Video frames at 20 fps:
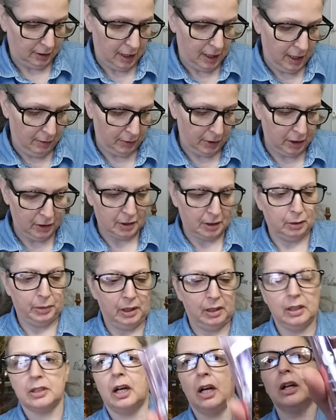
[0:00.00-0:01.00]
And we're going to use a little bit of
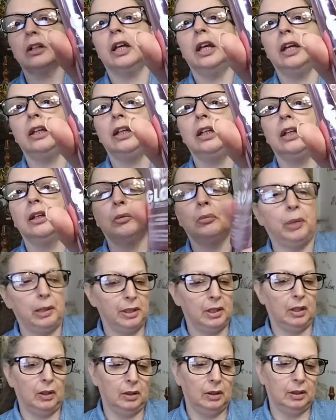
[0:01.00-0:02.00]
this Hard Candy Baby
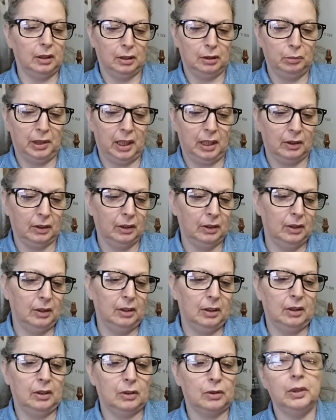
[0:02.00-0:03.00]
Doll Illuminator,
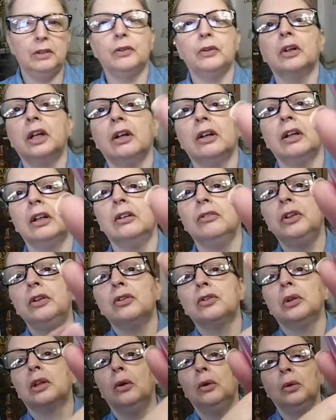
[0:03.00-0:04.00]
24 karat infused
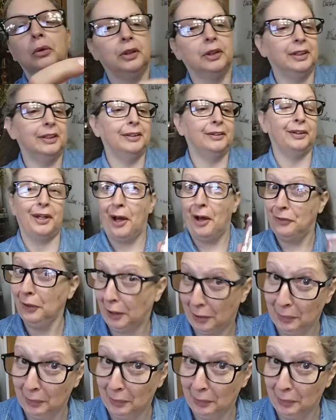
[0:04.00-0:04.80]
with gold. I feel like a